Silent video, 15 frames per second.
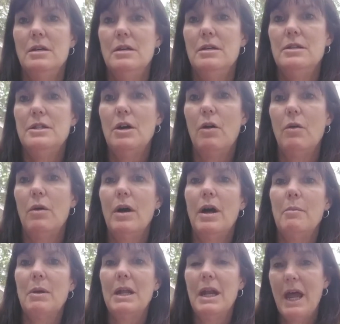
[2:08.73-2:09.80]
So
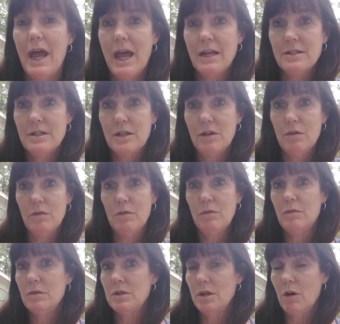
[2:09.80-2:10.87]
I'm going to ask
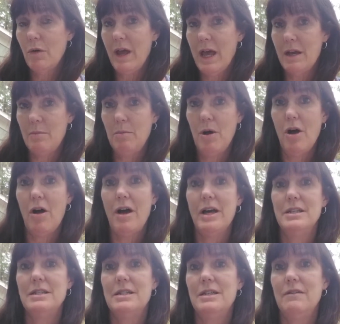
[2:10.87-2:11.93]
you to go ahead and
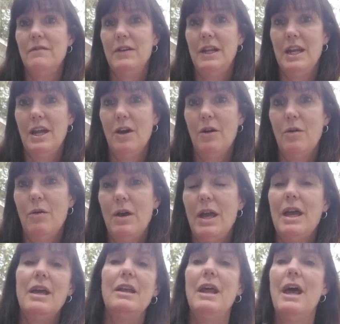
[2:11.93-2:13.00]
pause the video
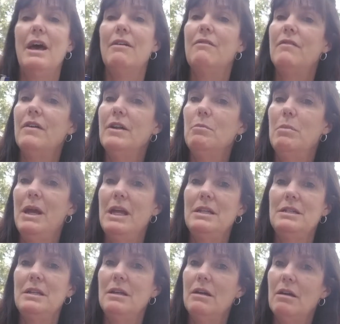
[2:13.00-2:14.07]
and have fun
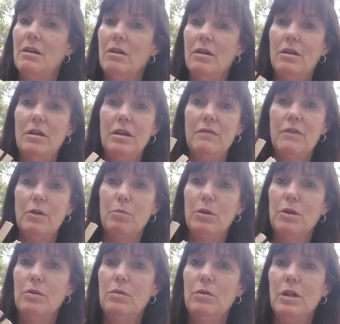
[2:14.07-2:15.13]
painting all of your
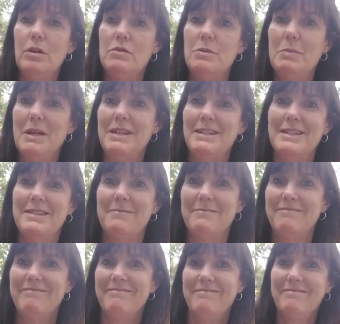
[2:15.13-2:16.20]
blue clothespins.
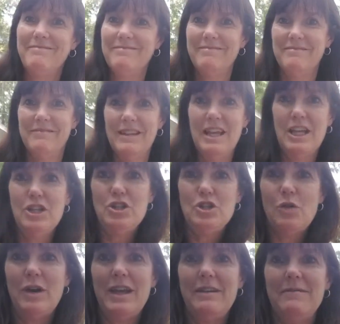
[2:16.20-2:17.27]

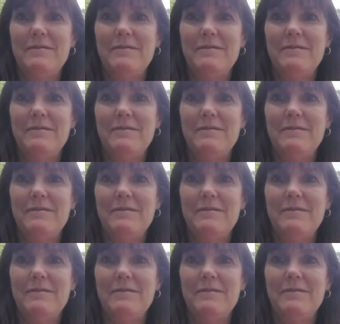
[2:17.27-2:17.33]
Enjoy!